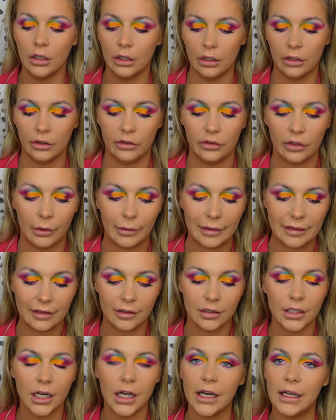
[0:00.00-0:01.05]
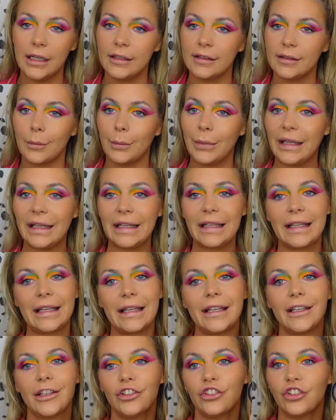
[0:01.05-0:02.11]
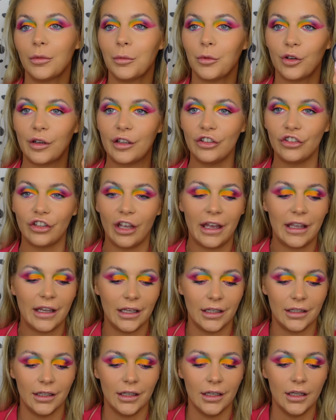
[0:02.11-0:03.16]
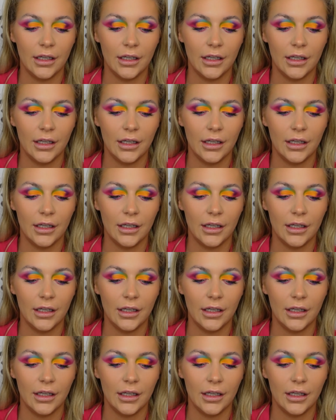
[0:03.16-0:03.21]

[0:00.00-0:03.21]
So it's a nice pinky shimmery shade,